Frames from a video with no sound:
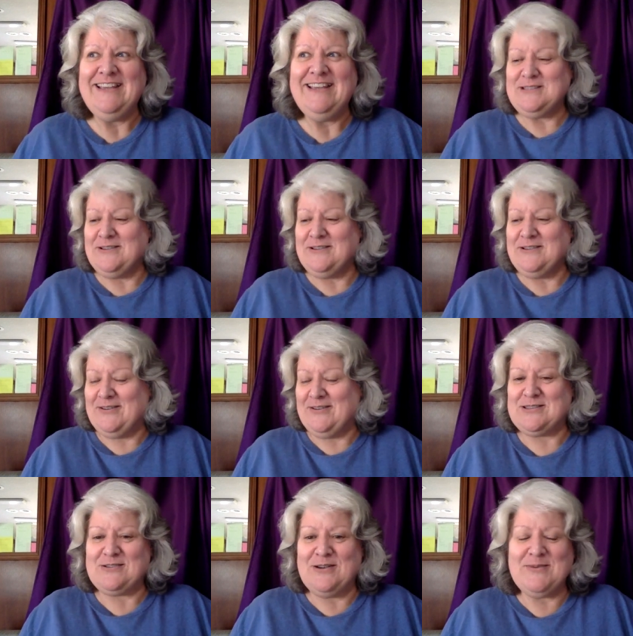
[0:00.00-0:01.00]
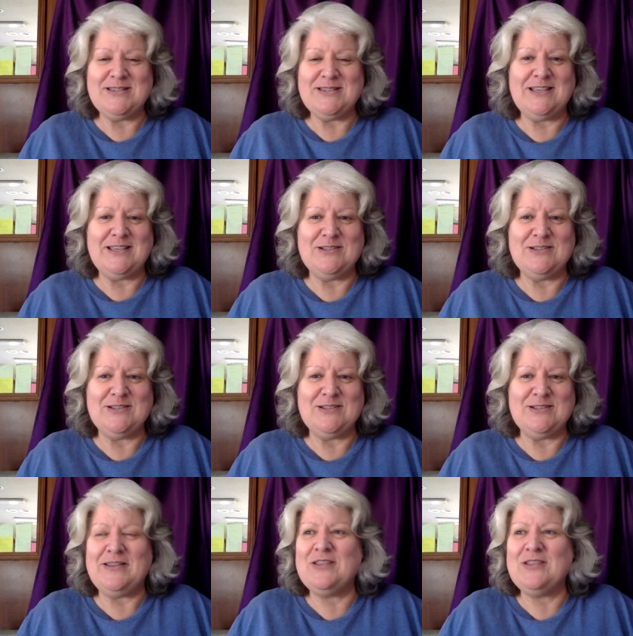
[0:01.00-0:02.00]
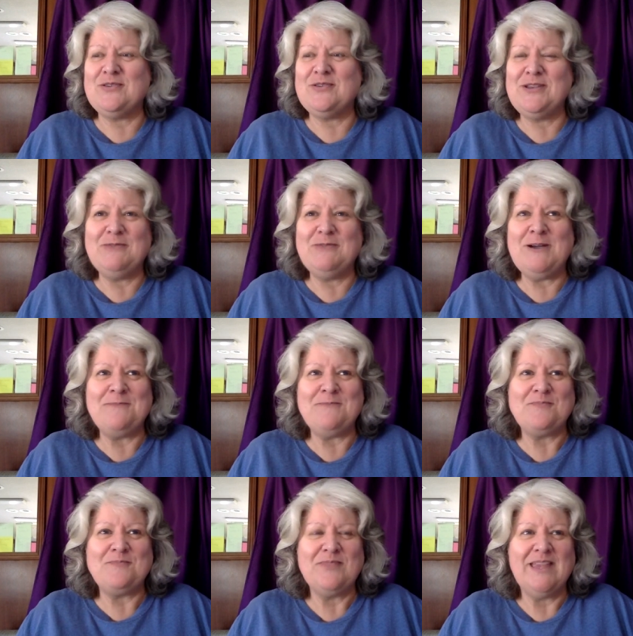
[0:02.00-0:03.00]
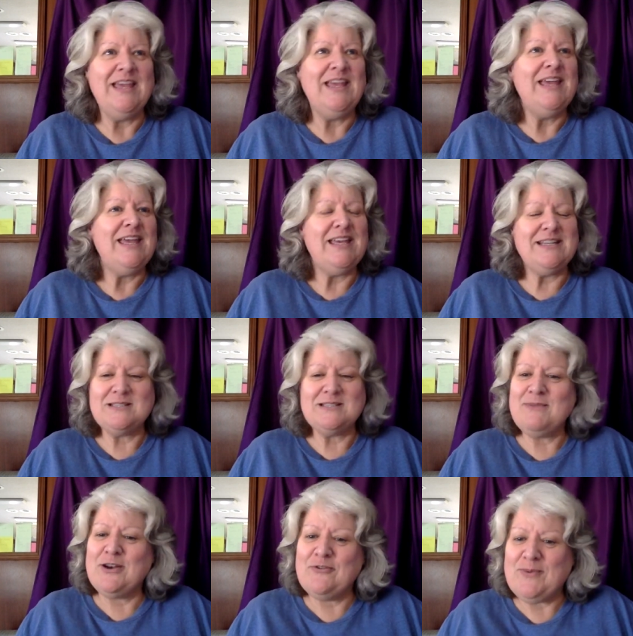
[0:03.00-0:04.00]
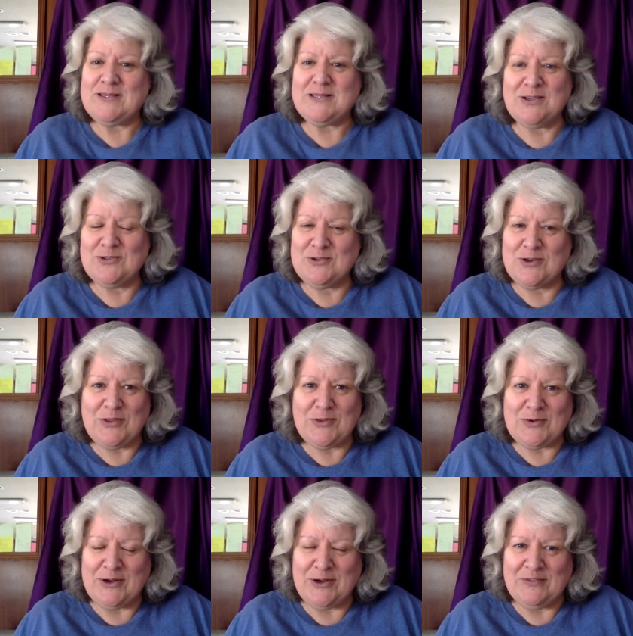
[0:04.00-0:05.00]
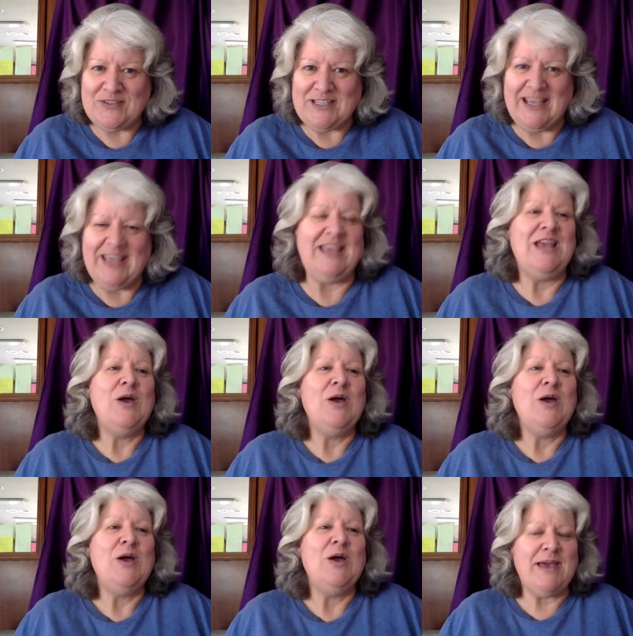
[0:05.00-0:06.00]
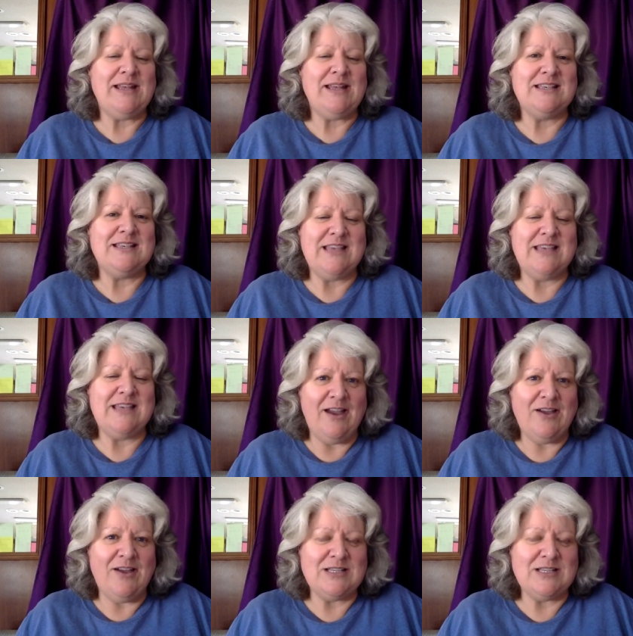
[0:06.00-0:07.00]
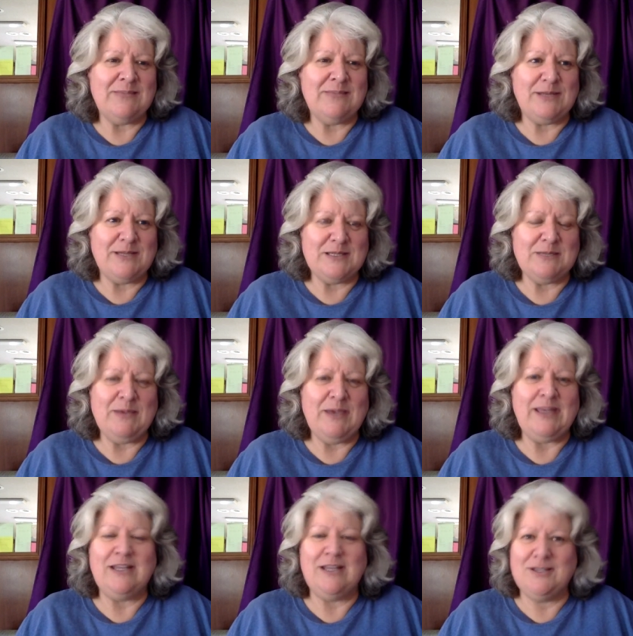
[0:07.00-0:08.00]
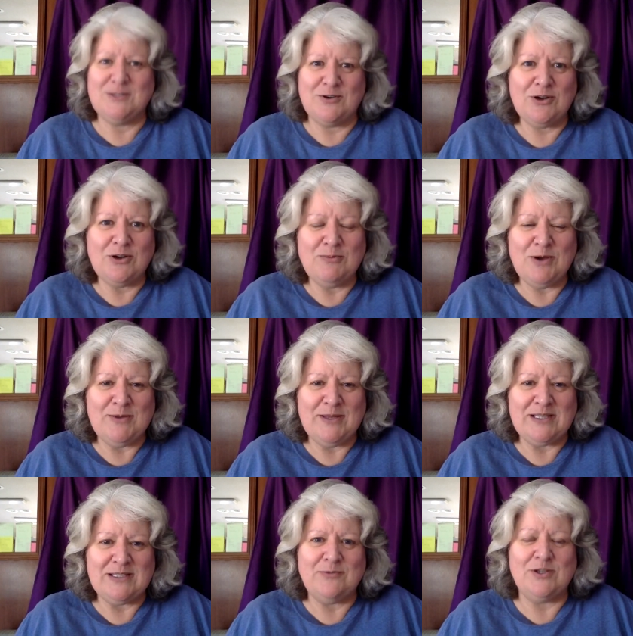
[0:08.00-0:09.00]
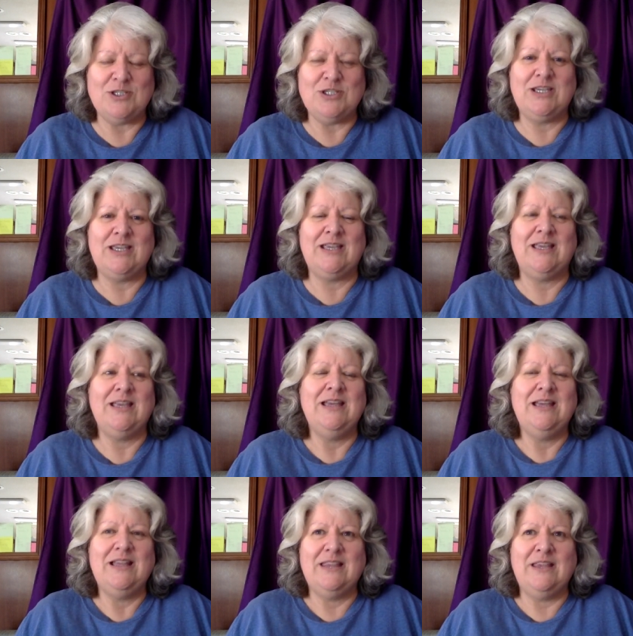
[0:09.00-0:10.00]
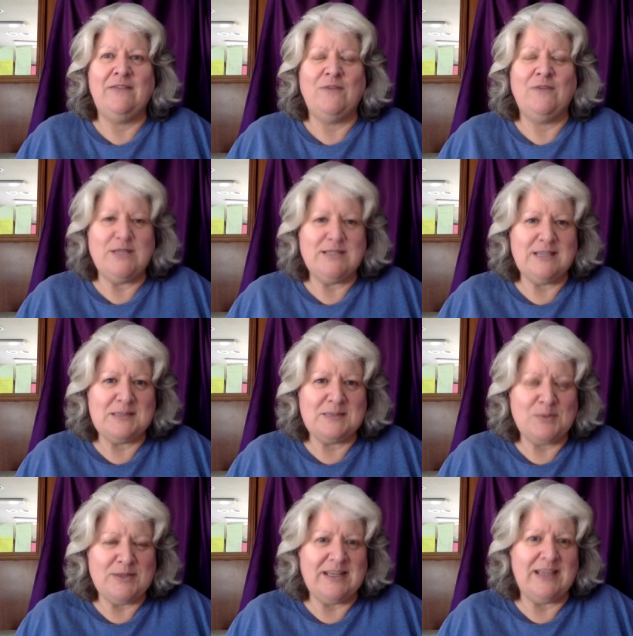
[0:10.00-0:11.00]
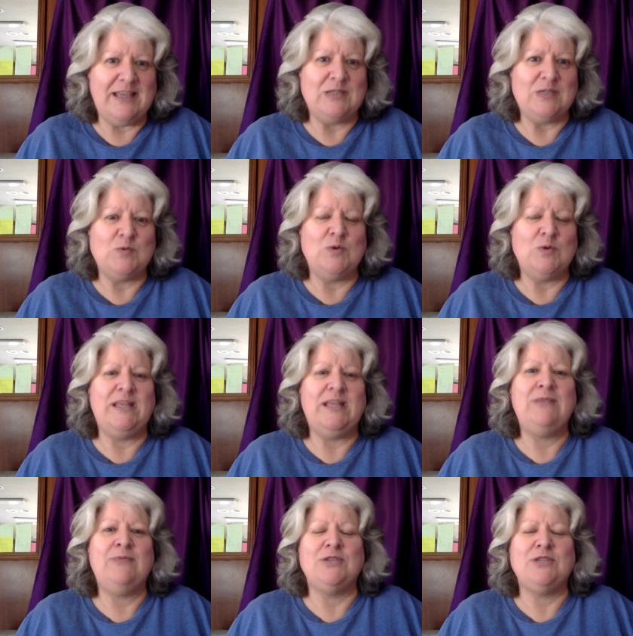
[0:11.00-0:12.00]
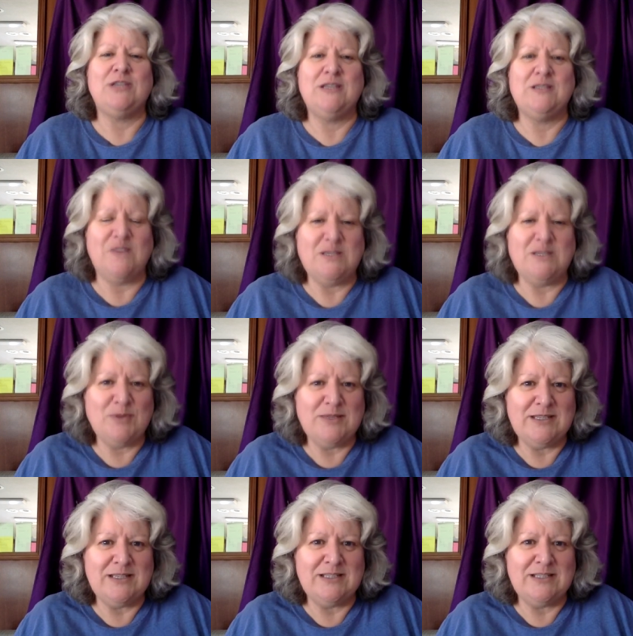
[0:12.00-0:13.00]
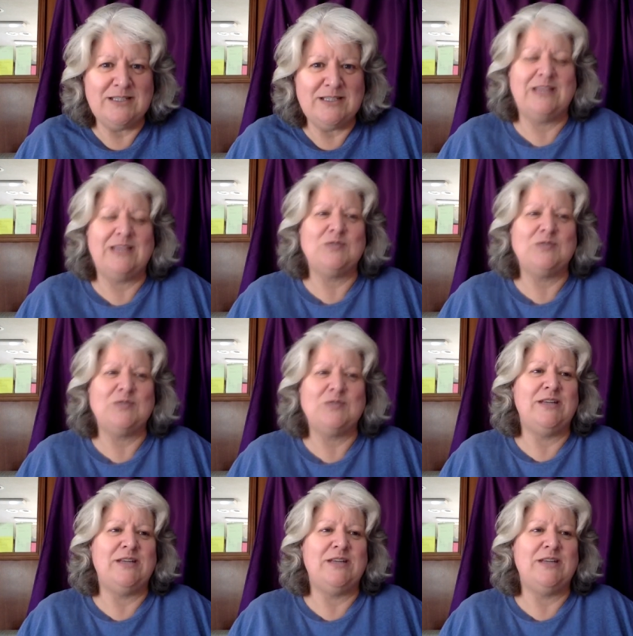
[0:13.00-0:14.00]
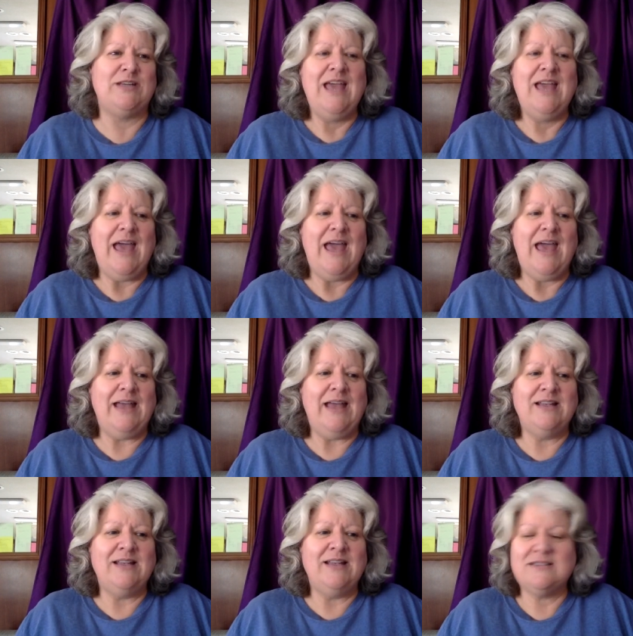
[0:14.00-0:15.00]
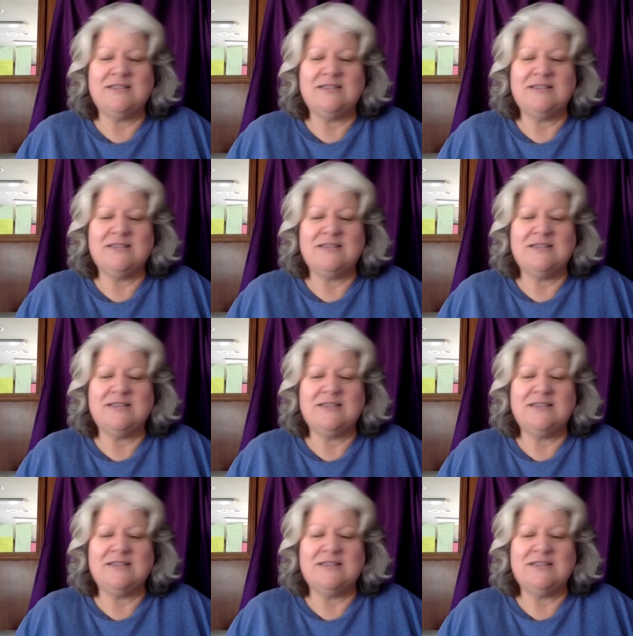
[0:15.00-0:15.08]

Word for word: So now it's thrown my schedule off. But then I thought, you know what? It doesn't matter if my schedule got thrown off today. What matters is that I got to participate in a historical moment, watching the 46th president get sworn in, watching his vice president get sworn in, and